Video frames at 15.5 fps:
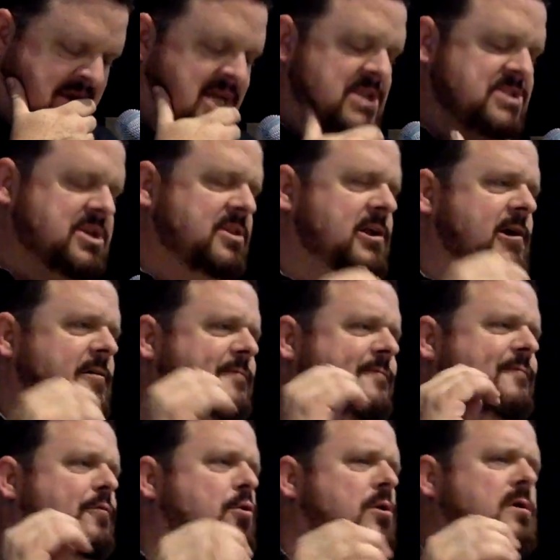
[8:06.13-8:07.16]
So there are
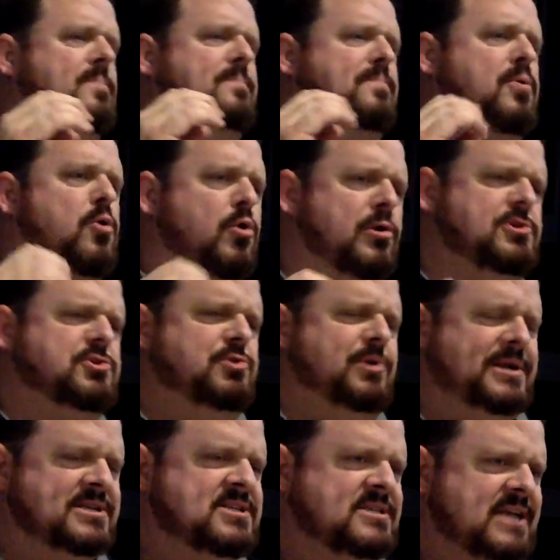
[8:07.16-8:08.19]
four
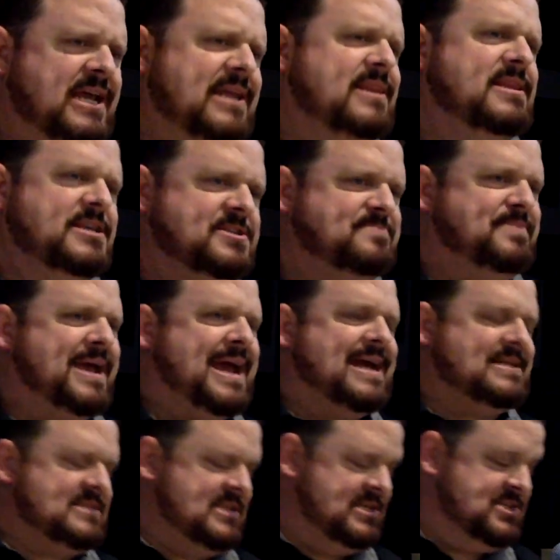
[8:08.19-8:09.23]
portraits in this
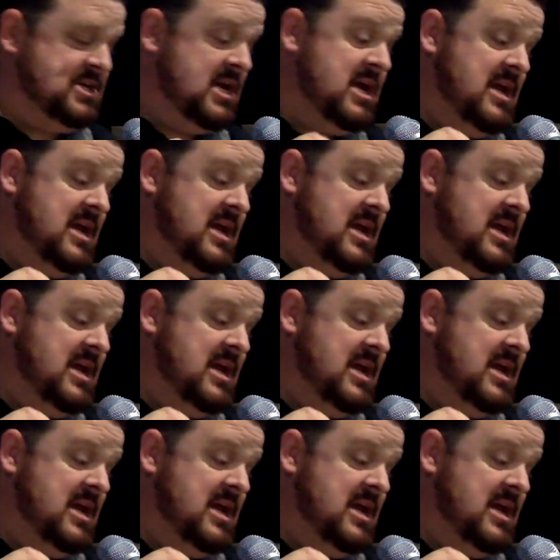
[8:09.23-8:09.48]
passage,